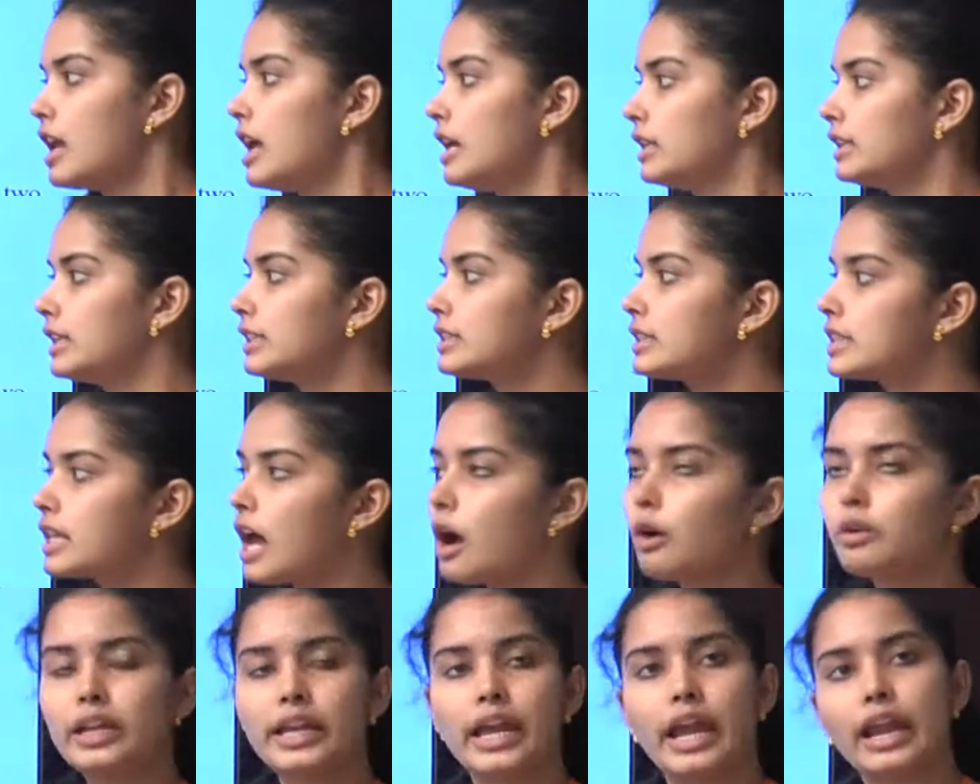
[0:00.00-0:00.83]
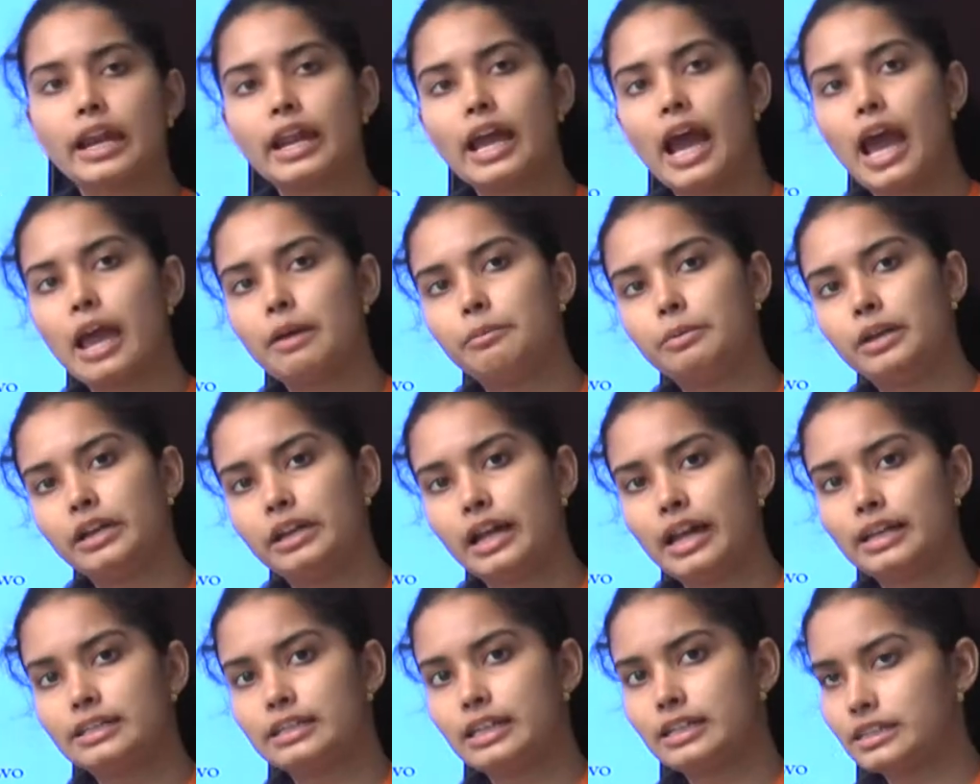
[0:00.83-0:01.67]
This is how DNA
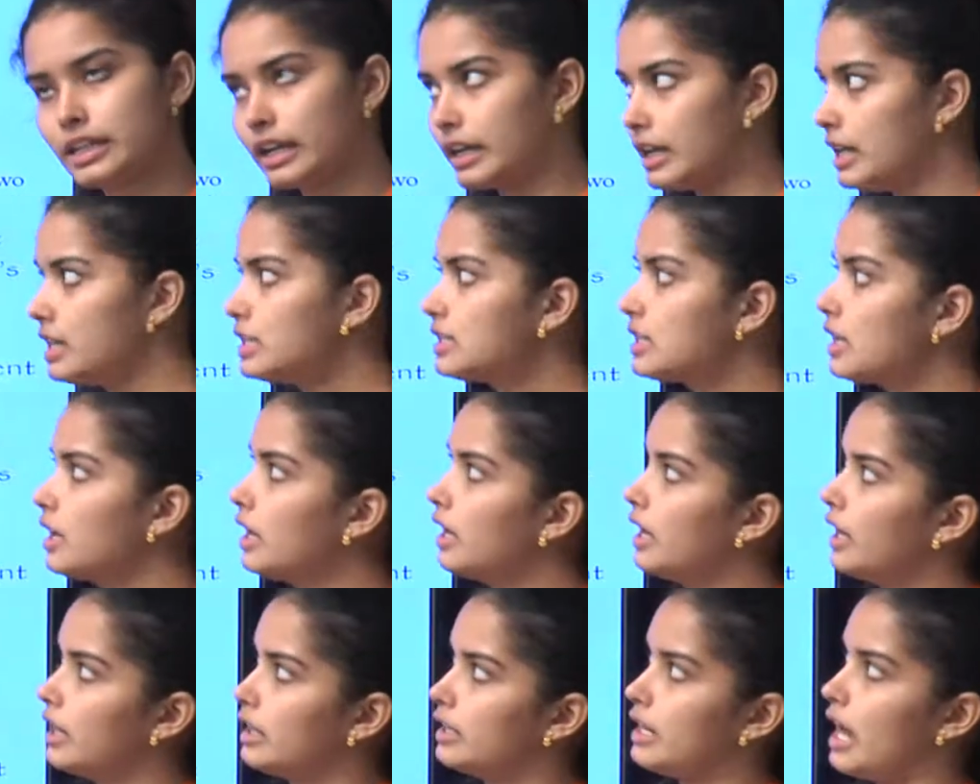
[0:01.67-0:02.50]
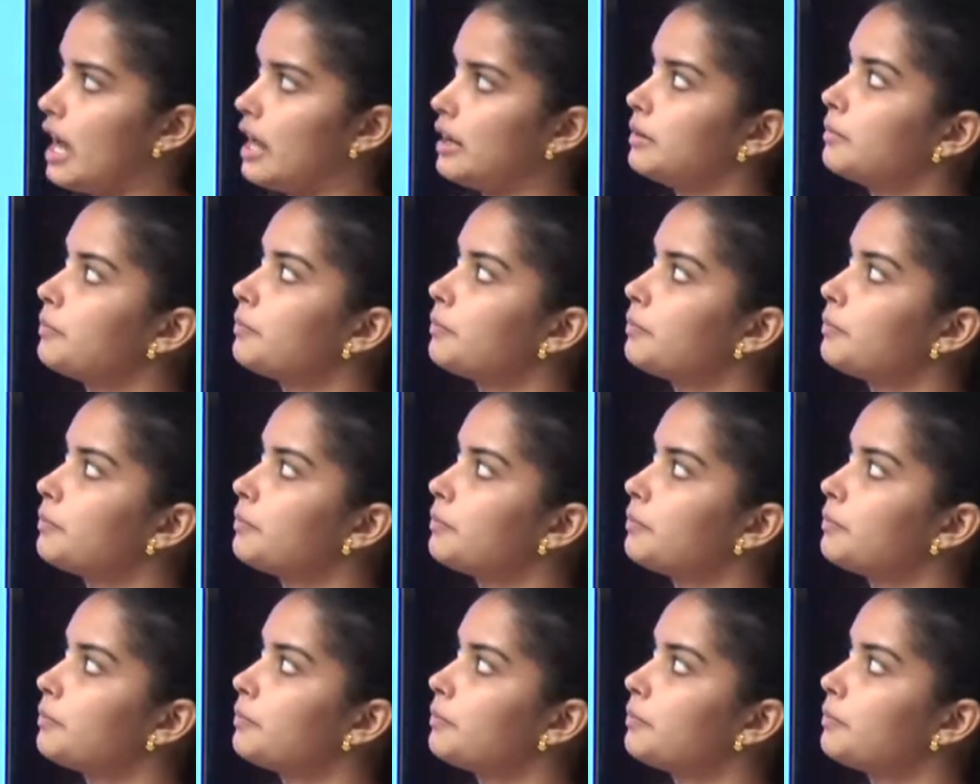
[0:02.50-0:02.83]
hybridization is done.